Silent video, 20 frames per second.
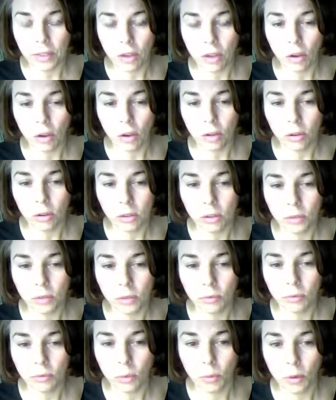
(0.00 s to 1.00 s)
calls
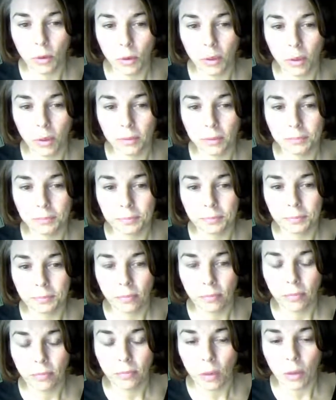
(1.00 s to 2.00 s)
for
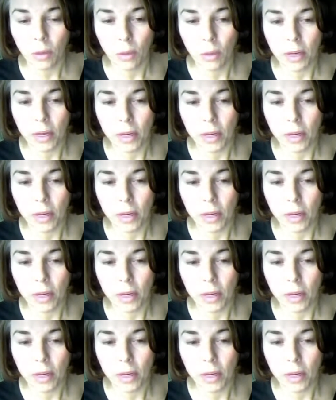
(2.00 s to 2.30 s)
1